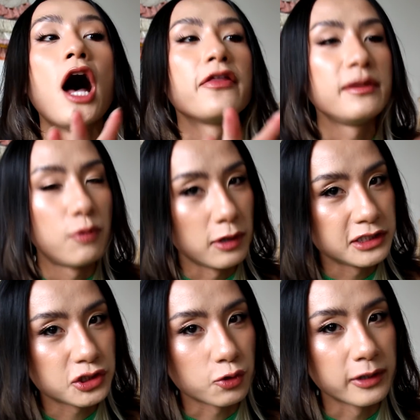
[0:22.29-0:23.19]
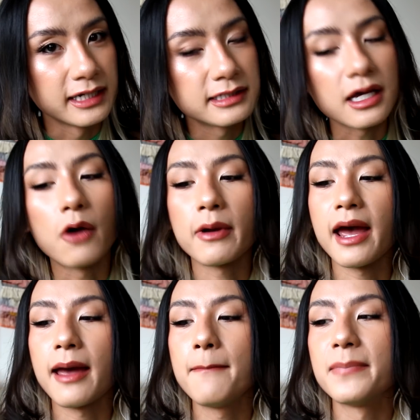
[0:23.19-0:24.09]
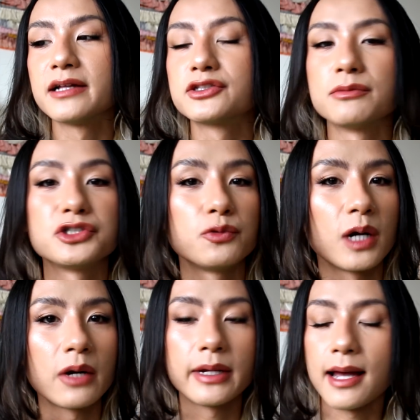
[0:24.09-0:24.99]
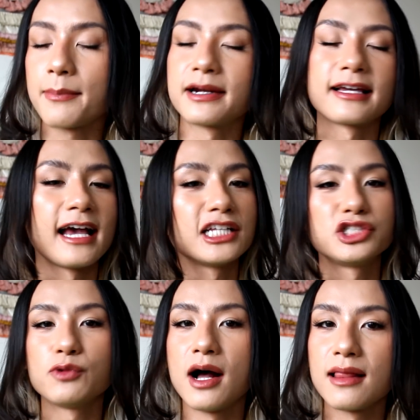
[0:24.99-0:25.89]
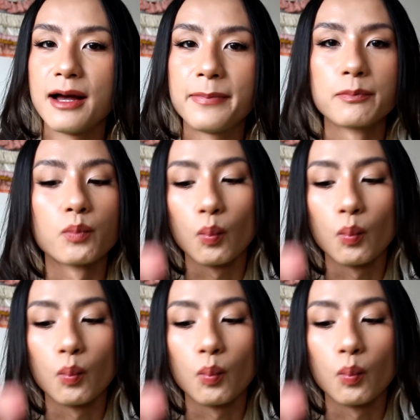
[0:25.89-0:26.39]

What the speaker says: on the boy stories, okay? But don't you worry, I'm gonna catch you all up